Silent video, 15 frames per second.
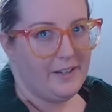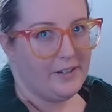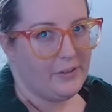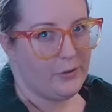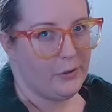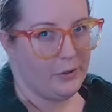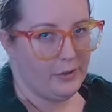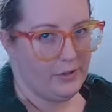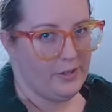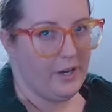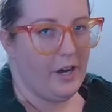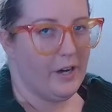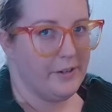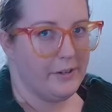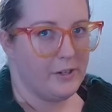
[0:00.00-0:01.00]
couldn't
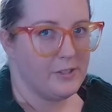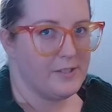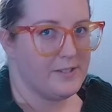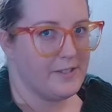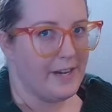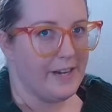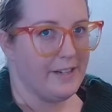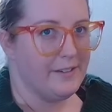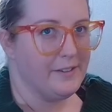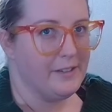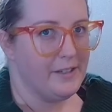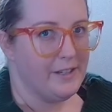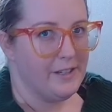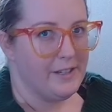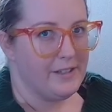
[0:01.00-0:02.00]
understand
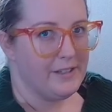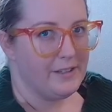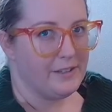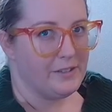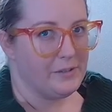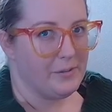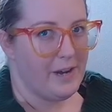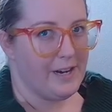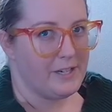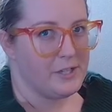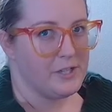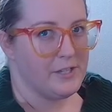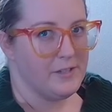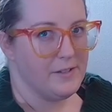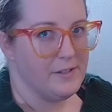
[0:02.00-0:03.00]
the
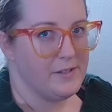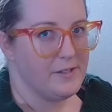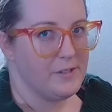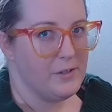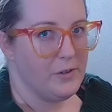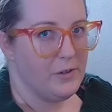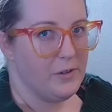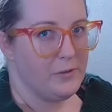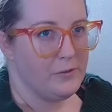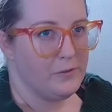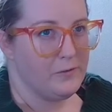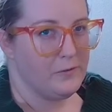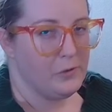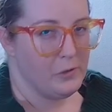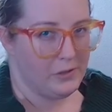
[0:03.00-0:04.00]
directions
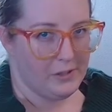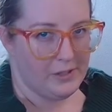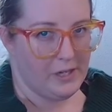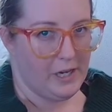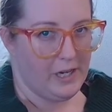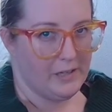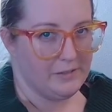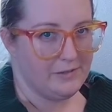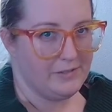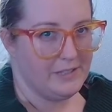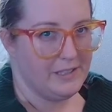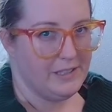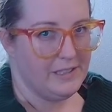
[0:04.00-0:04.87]
for the cuff